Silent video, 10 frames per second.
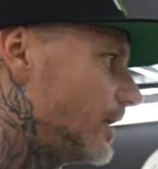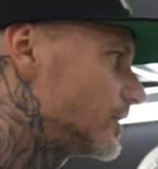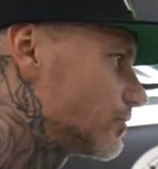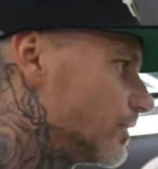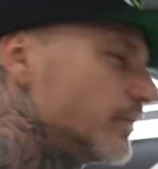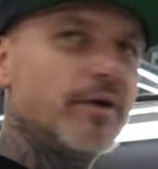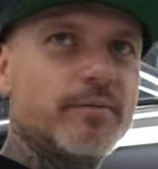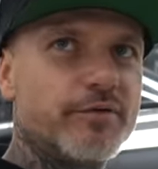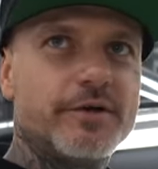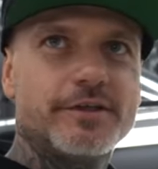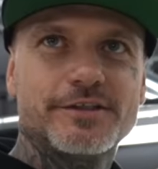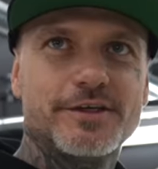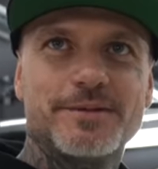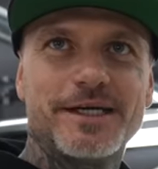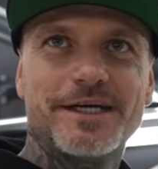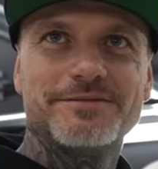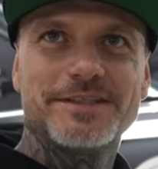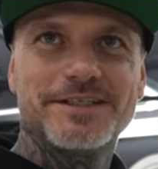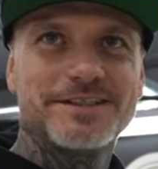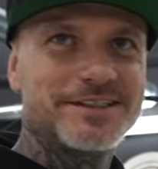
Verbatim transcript: I just really wanna print so bad, man. Yeah.